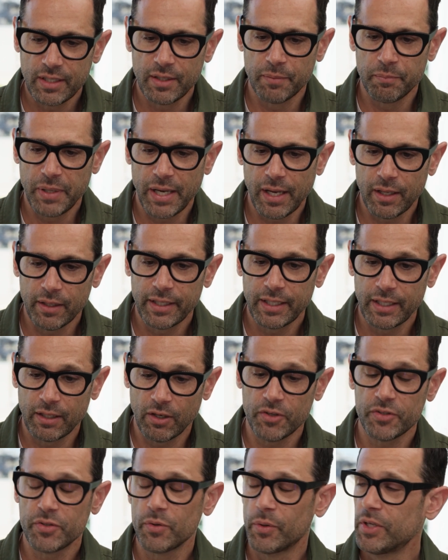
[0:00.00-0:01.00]
compelling, and
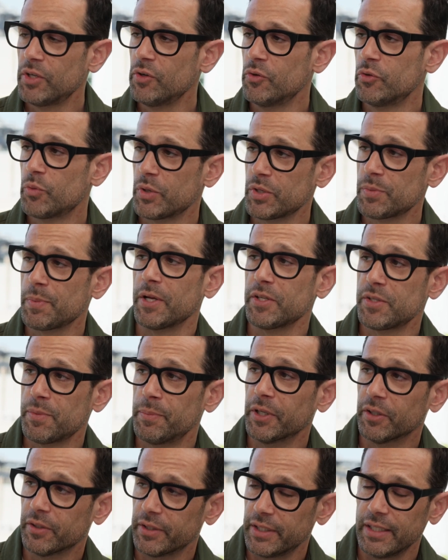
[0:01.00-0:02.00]
also a huge
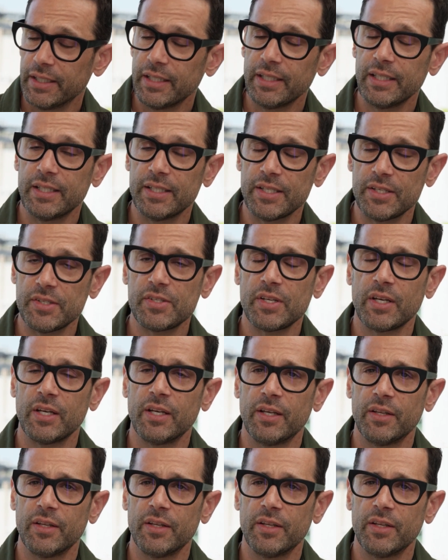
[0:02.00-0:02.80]
responsibility is